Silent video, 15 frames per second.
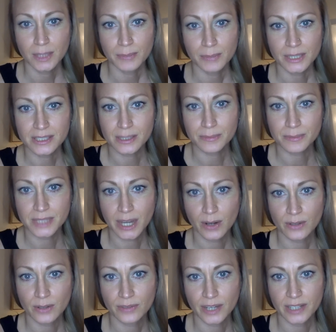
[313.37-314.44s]
because I'm
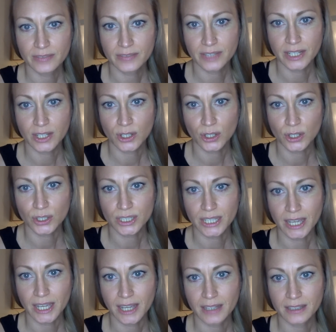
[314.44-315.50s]
terrified of getting hurt
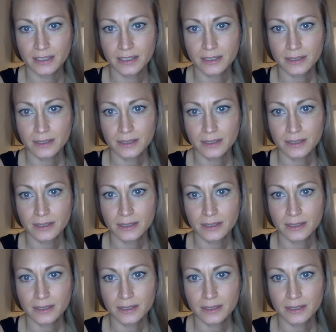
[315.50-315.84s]
again.